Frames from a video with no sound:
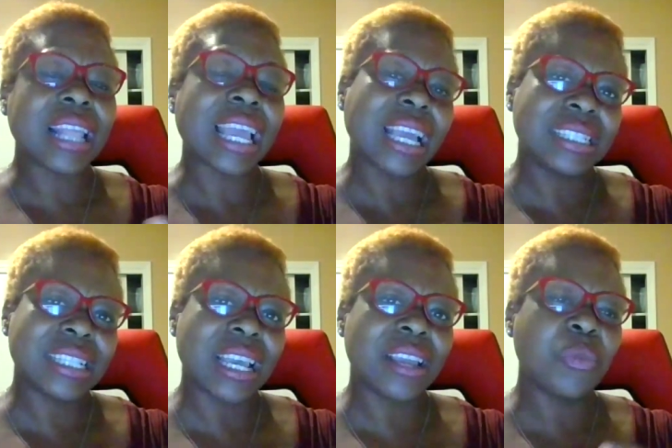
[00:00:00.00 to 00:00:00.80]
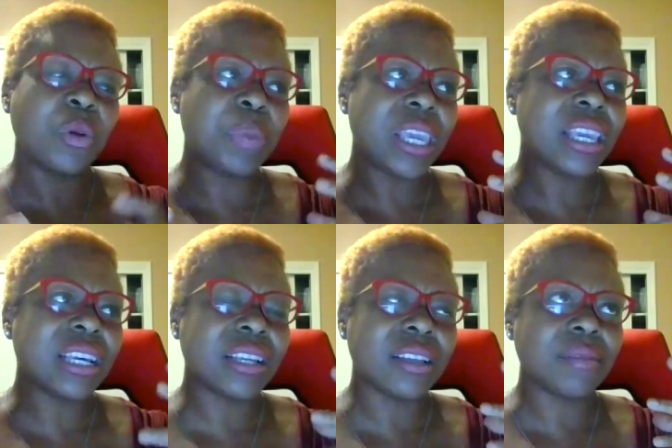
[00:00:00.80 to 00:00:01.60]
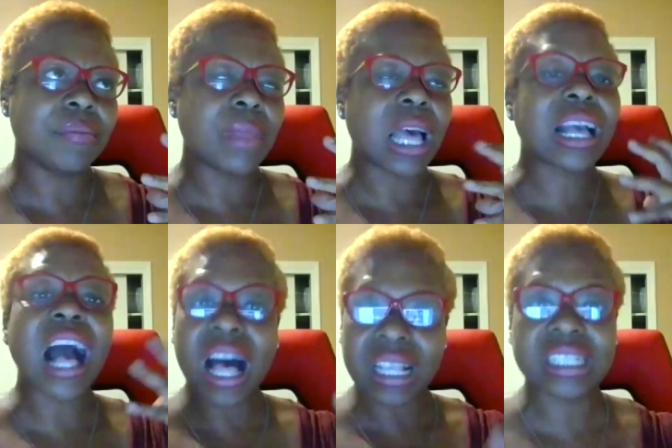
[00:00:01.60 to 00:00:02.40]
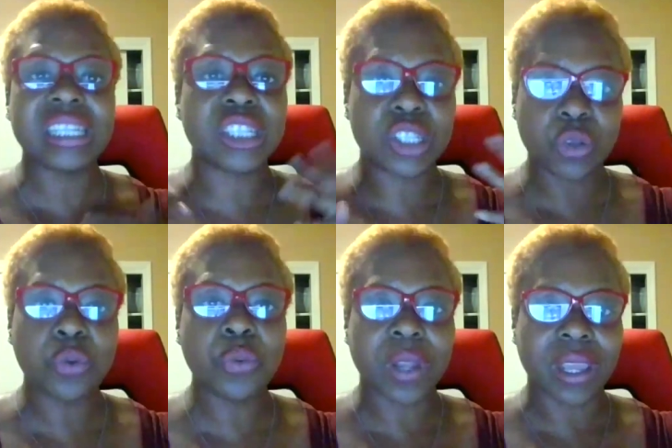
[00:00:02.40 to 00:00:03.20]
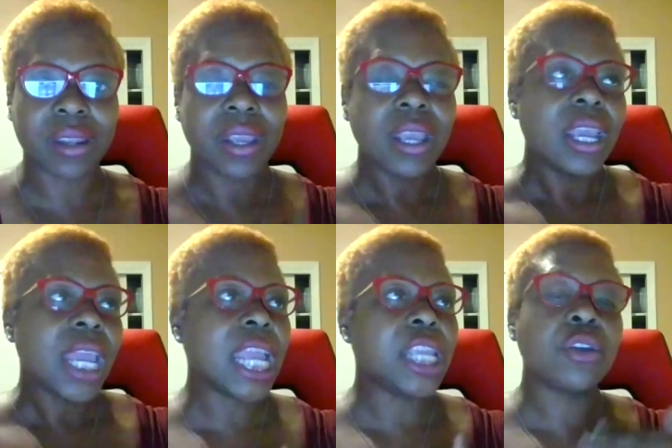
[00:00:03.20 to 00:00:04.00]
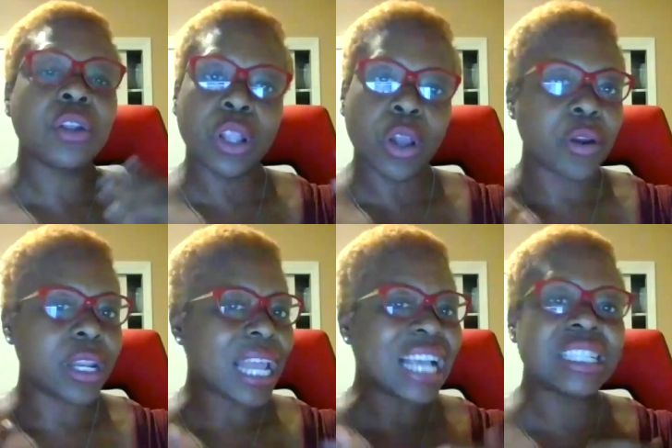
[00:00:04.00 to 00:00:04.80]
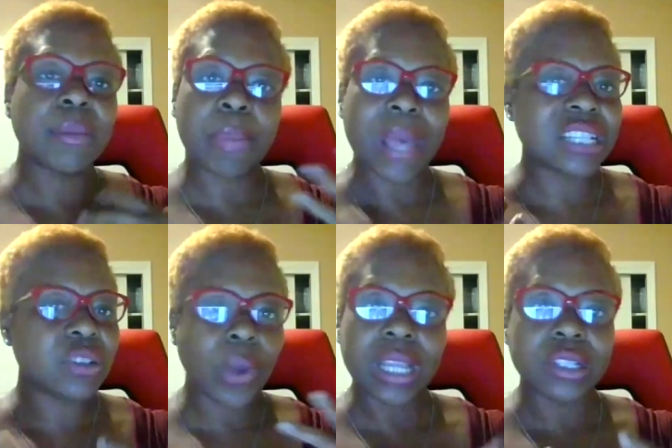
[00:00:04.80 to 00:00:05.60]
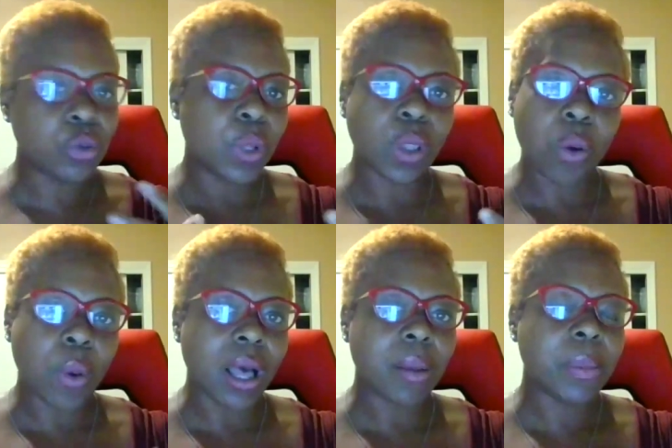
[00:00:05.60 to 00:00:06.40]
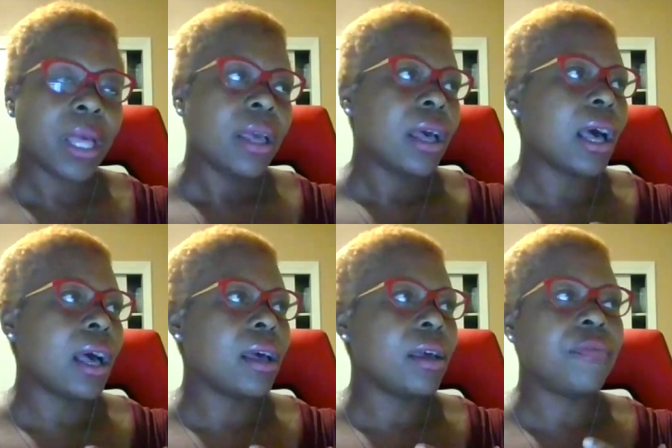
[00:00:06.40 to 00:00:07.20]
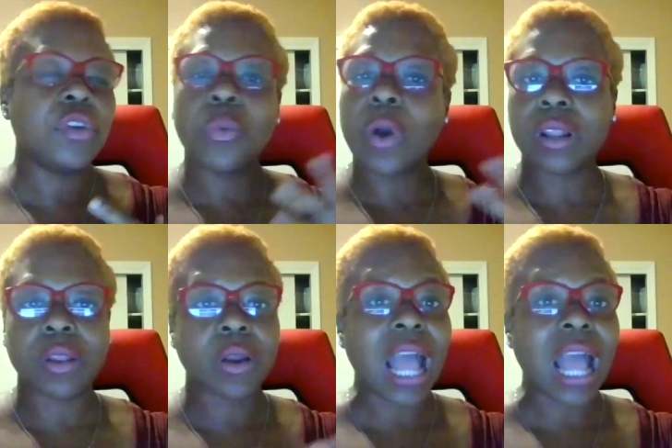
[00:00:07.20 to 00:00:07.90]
like I said, with being a constant student and you're learning, that's the best way to glow up. If you want to learn,